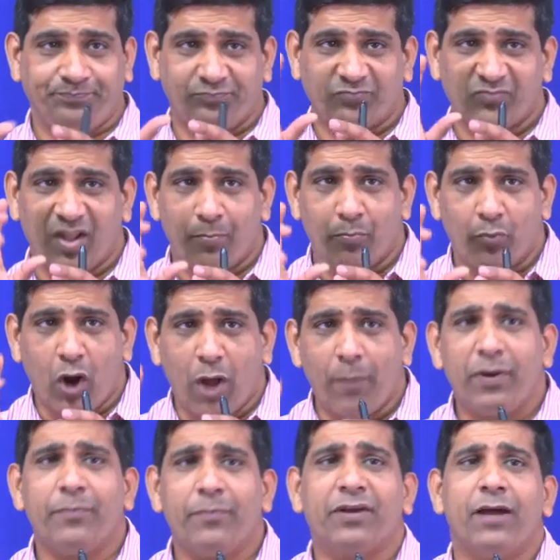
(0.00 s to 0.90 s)
The
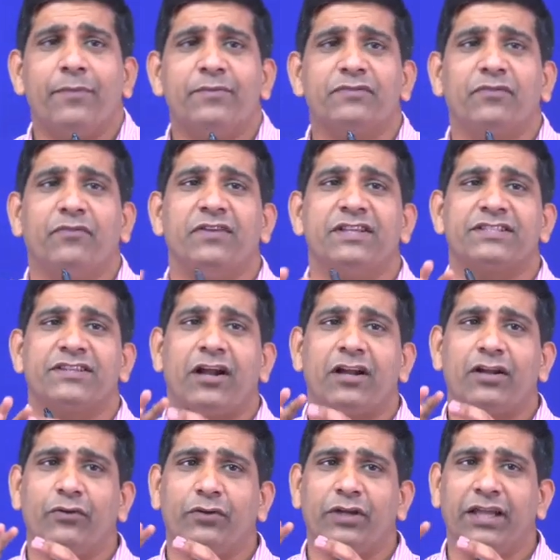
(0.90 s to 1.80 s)
problem comes when we
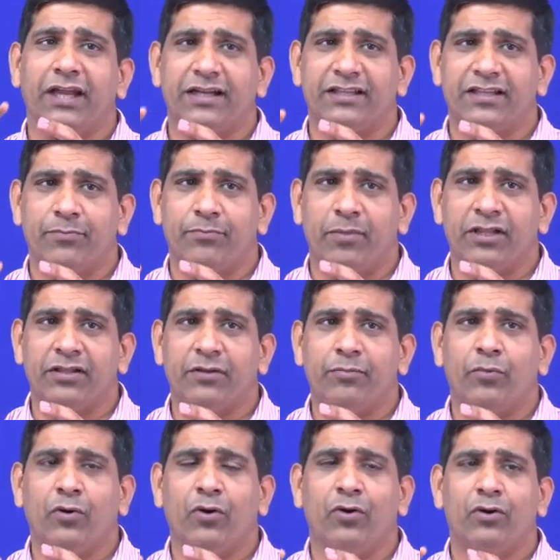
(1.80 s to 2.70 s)
start looking at that
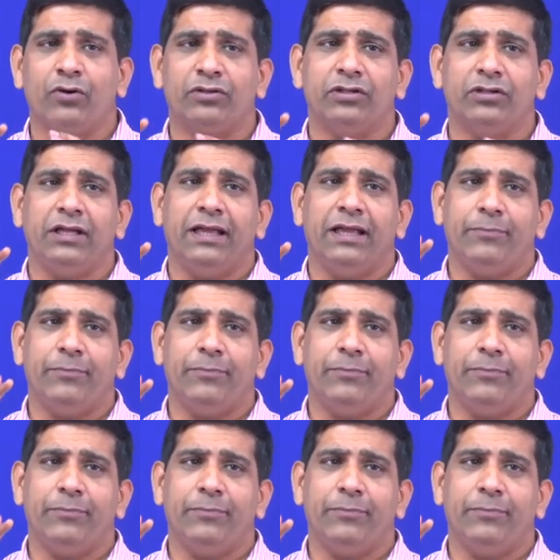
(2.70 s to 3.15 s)
motherboard,